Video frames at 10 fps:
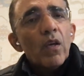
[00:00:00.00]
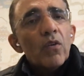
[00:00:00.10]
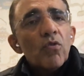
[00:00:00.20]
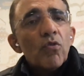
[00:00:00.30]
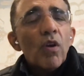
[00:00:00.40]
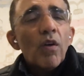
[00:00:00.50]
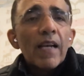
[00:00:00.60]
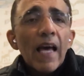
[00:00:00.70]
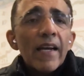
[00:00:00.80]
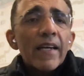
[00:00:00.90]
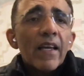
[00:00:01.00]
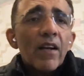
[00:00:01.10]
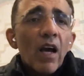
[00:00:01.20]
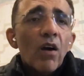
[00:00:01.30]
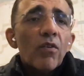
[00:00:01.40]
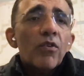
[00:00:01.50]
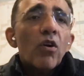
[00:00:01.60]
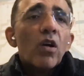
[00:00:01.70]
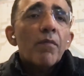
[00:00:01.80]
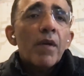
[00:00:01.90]
So you have clarity around
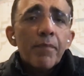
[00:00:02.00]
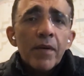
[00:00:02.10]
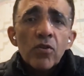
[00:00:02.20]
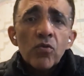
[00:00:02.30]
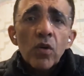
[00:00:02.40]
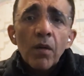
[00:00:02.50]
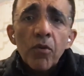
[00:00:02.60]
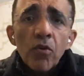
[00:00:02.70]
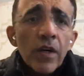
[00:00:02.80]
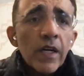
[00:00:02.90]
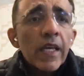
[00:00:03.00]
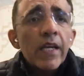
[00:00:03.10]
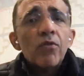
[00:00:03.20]
your commitments to community,